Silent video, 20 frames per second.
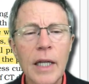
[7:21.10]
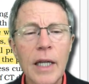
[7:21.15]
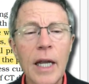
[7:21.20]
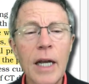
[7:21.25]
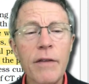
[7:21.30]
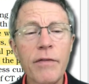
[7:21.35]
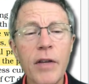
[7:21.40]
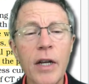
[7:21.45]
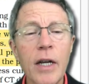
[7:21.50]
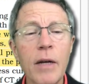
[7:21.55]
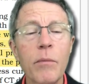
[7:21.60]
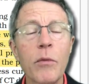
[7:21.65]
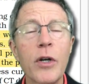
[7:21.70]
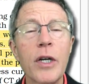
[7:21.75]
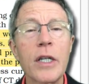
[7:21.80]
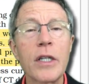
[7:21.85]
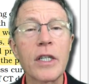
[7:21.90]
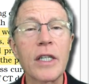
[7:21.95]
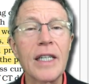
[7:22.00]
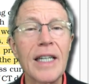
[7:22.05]
lifetime
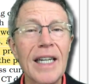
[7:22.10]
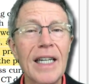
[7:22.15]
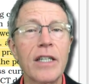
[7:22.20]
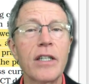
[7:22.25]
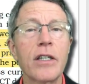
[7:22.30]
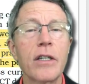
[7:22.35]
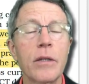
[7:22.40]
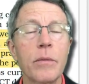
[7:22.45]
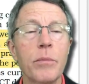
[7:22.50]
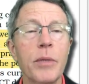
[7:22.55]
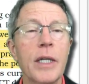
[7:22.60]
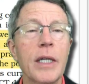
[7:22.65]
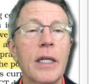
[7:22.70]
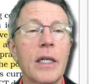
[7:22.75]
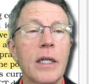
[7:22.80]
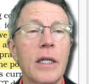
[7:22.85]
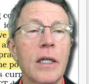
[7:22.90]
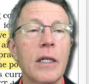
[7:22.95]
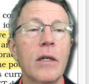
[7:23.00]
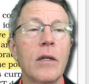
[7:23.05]
risk needs to
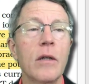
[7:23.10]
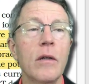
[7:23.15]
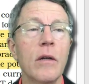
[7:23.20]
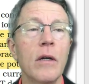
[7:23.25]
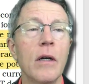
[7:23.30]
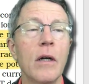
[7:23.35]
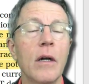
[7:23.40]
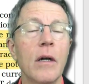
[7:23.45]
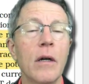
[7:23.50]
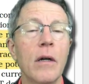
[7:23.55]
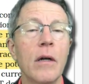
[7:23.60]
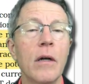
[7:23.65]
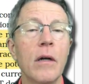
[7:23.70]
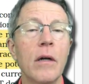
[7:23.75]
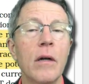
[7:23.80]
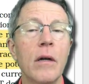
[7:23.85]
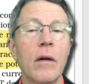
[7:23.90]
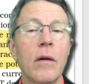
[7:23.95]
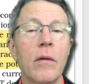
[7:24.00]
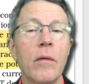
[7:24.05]
be
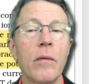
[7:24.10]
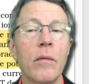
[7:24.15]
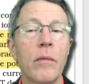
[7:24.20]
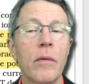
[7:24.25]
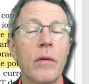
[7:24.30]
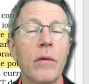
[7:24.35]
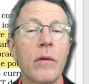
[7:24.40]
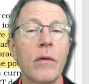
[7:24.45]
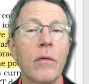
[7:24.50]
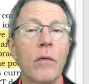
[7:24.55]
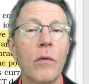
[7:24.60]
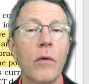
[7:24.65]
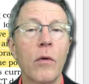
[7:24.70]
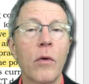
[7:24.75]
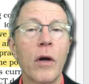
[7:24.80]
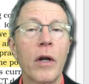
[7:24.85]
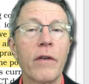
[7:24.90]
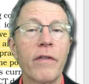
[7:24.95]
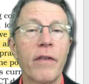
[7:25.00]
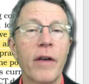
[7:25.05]
uh,
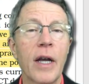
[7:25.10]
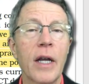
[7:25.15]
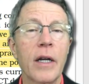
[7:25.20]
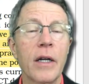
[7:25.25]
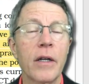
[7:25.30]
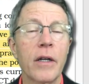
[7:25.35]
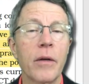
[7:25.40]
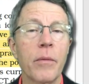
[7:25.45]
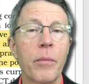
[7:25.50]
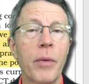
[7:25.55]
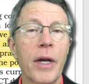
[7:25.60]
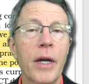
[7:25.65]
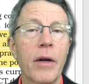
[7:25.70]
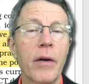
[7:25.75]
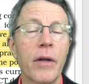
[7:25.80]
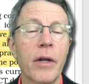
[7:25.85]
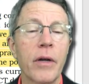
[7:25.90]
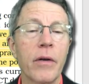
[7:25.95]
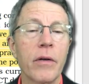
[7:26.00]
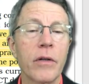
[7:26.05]
quantified and
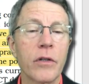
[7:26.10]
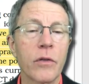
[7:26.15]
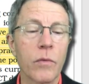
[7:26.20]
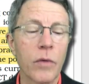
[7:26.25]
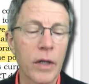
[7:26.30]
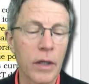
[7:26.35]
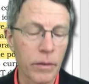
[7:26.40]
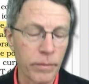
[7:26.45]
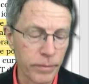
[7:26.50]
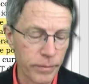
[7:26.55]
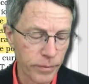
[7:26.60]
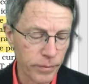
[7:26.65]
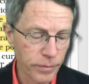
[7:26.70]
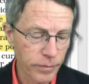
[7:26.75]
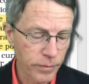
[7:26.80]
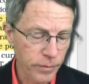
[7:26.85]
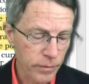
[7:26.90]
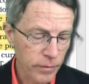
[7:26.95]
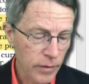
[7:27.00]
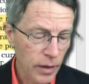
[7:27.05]
compared here as well.
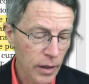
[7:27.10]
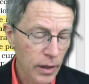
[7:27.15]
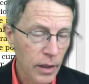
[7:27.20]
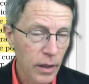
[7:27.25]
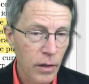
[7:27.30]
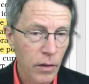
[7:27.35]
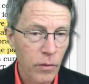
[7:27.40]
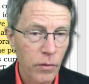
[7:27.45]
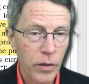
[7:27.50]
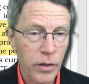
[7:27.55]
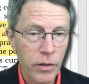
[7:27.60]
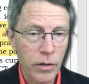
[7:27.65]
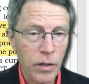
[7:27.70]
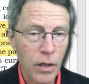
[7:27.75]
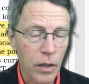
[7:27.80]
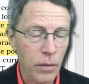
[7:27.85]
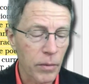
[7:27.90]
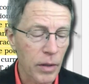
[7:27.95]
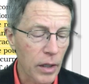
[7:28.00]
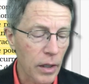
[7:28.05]
When you're
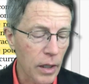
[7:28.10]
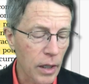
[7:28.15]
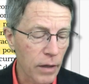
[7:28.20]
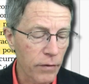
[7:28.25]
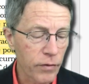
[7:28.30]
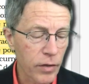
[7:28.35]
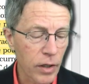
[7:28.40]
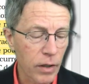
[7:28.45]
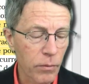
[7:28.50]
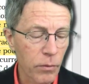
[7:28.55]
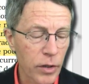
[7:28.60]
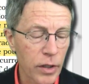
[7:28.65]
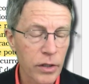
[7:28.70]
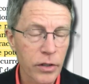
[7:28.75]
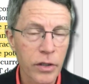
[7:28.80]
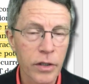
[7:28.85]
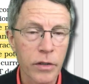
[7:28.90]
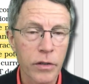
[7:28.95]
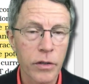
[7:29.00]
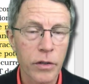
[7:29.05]
talking about lifetime
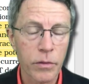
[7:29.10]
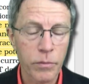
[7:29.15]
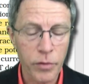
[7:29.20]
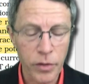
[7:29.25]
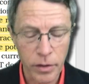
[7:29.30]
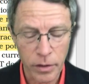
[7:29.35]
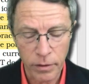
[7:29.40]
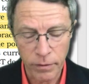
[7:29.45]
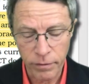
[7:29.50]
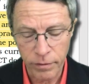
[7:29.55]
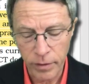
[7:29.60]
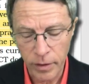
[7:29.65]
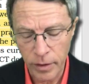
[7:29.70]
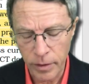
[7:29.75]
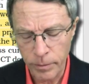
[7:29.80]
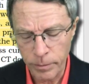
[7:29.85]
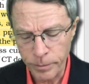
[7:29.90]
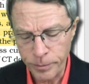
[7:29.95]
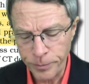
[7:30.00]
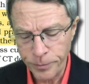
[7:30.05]
risk in terms of
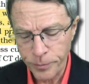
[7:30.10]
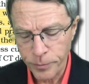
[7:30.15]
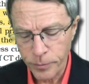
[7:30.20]
um,